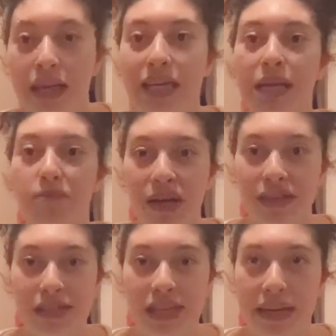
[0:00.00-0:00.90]
compared
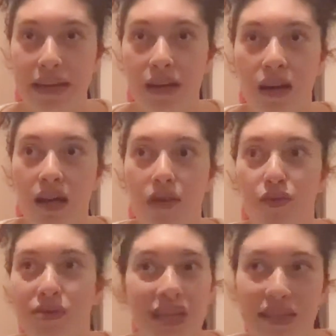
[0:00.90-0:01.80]
to here. It
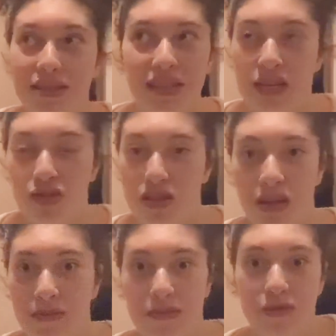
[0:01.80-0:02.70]
feels like the day just
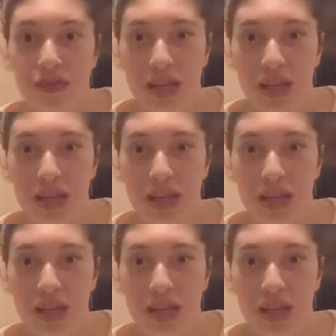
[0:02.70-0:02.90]
comes really